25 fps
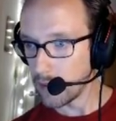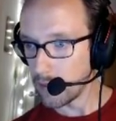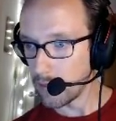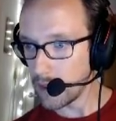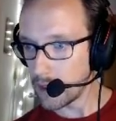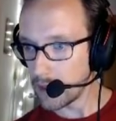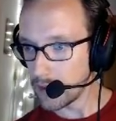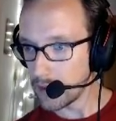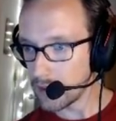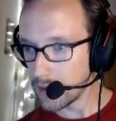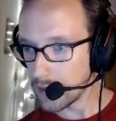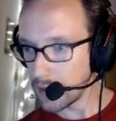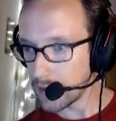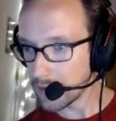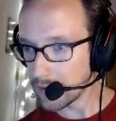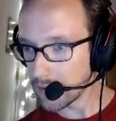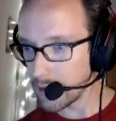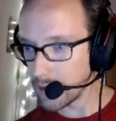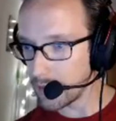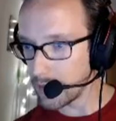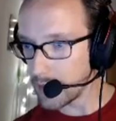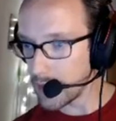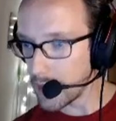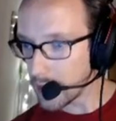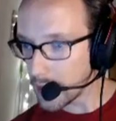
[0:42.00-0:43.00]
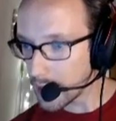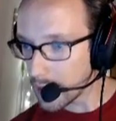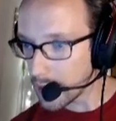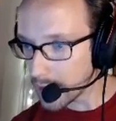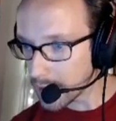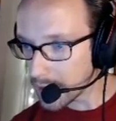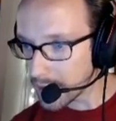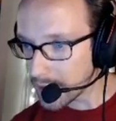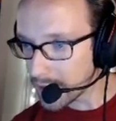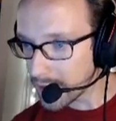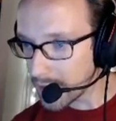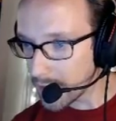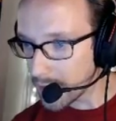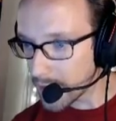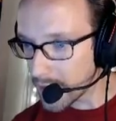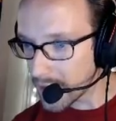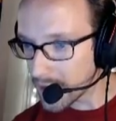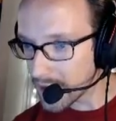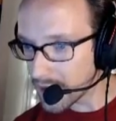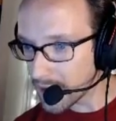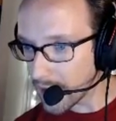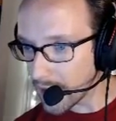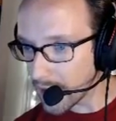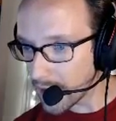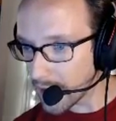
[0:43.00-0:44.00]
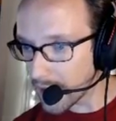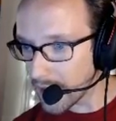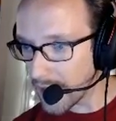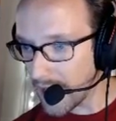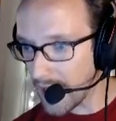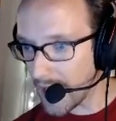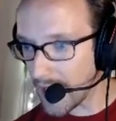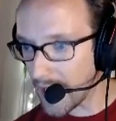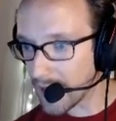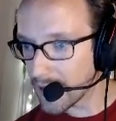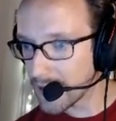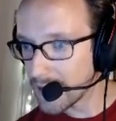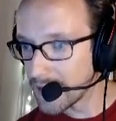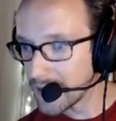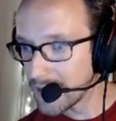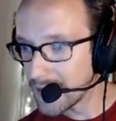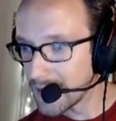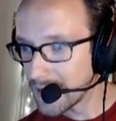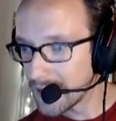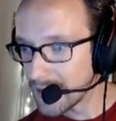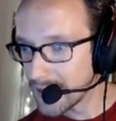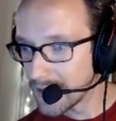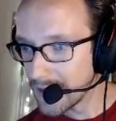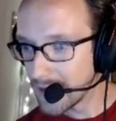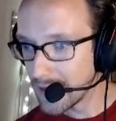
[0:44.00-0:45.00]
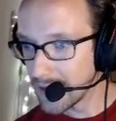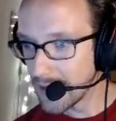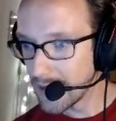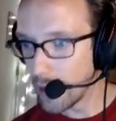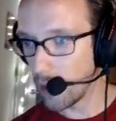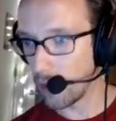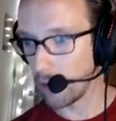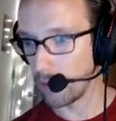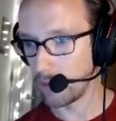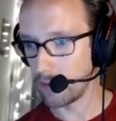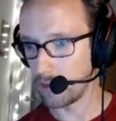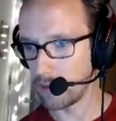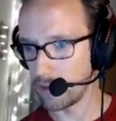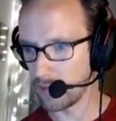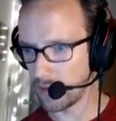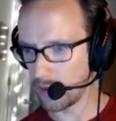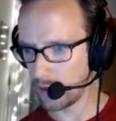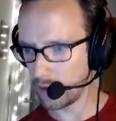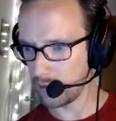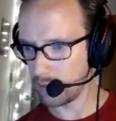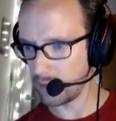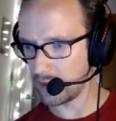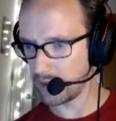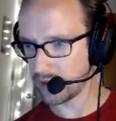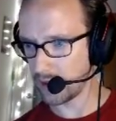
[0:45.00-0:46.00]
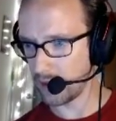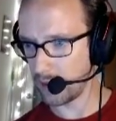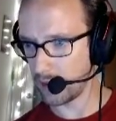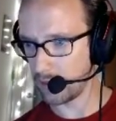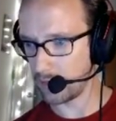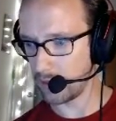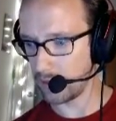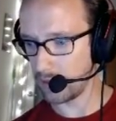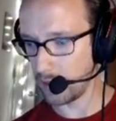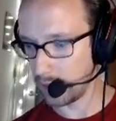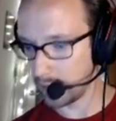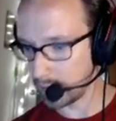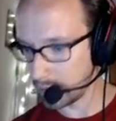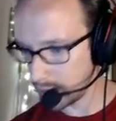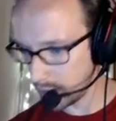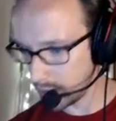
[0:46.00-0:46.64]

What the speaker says: What? Chris Stream, that is not like. Hey! Oh, your volume is kind of low.